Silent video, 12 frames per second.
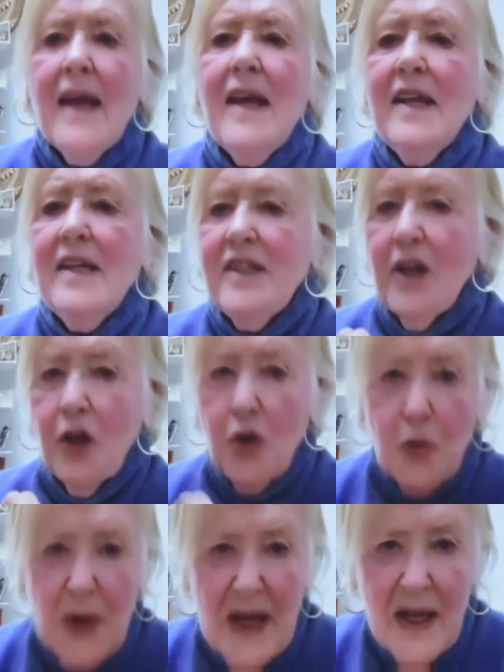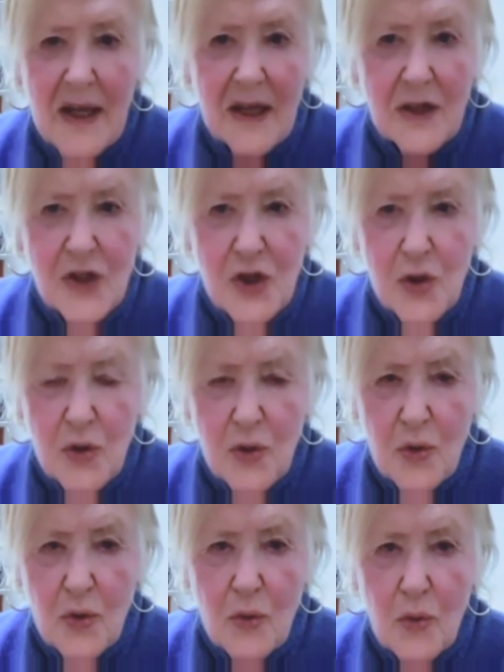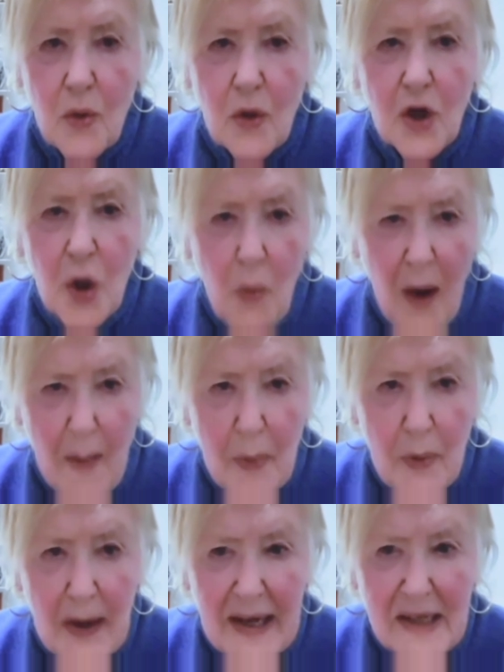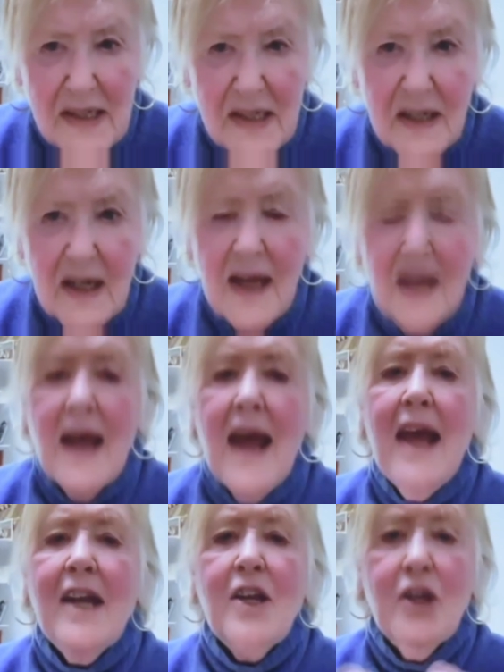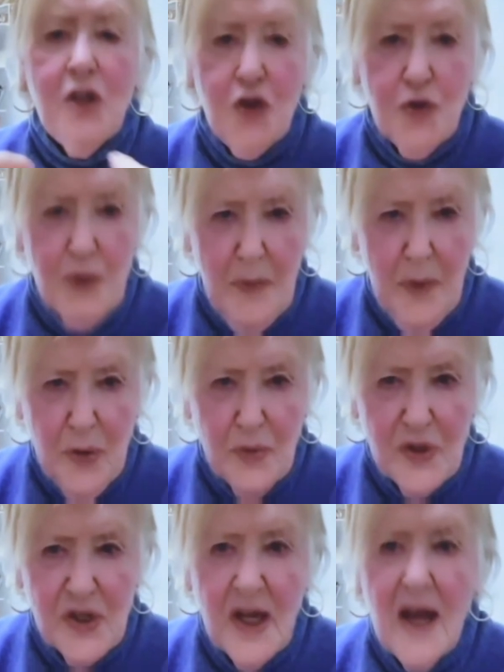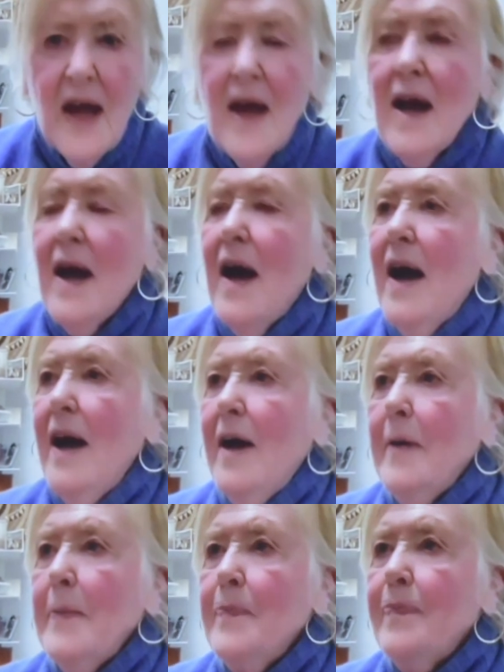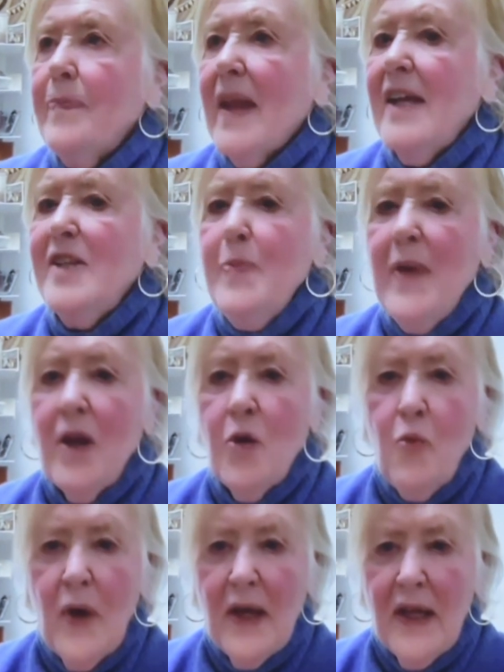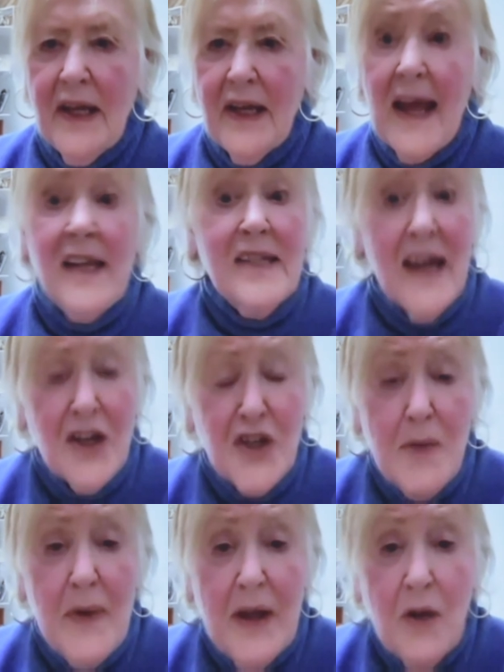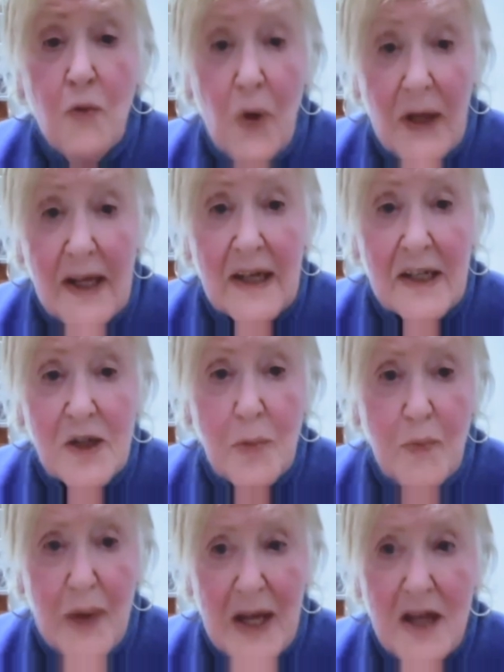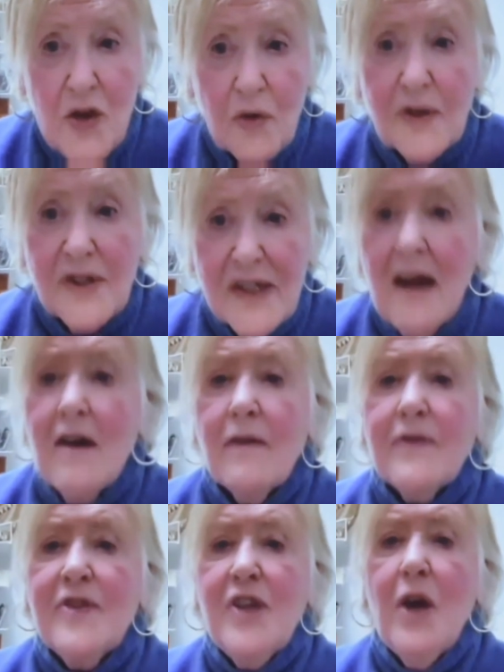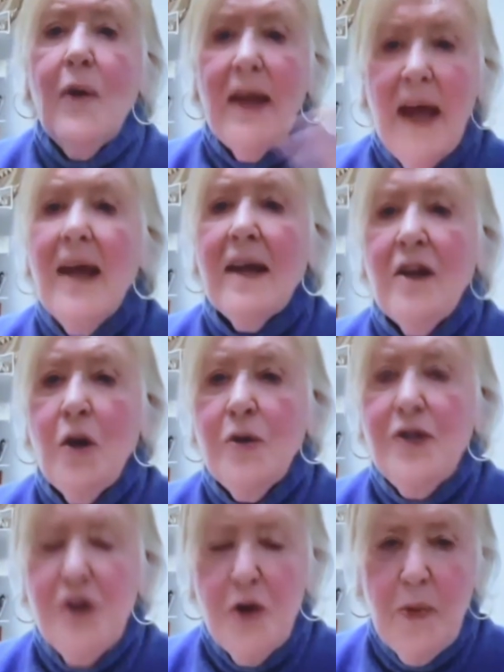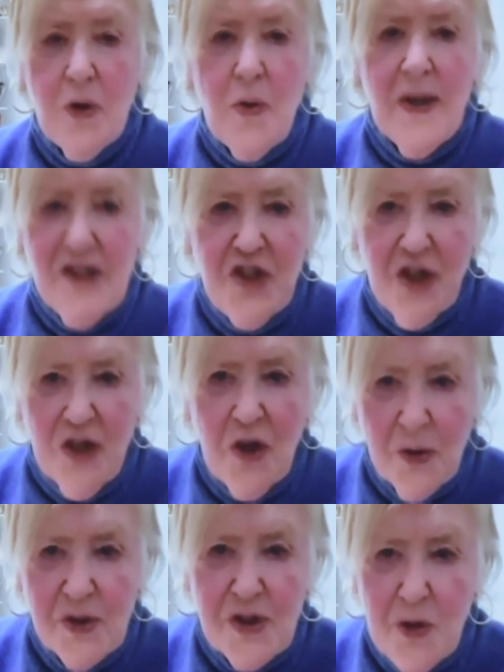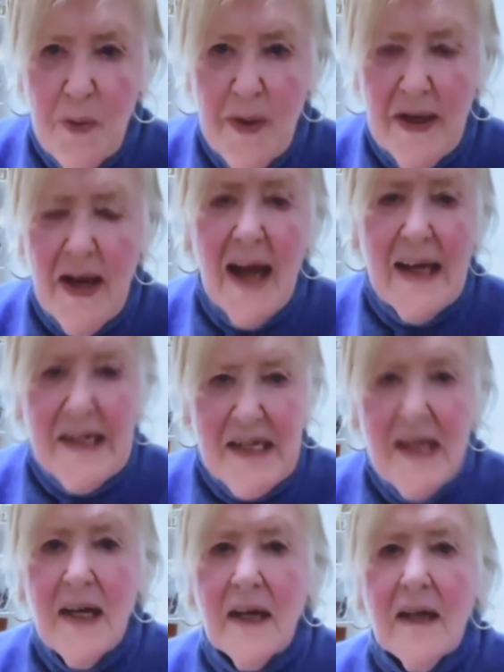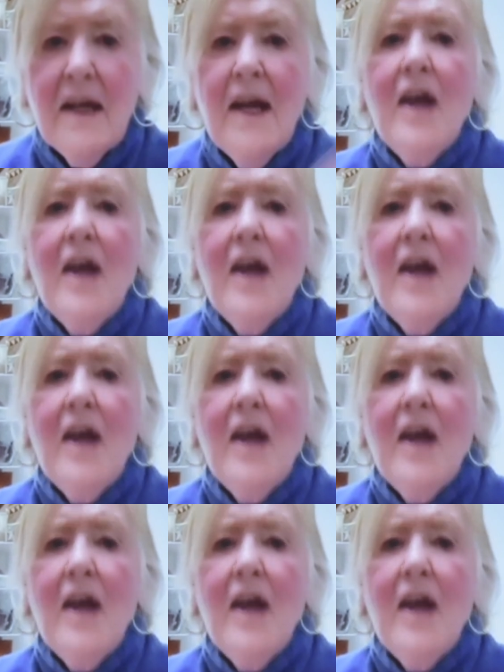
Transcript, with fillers: it's agreeing to cooperate and contribute. It's being willing, it's actually being willing to be yourself. So again, no stupid question, no stupid idea.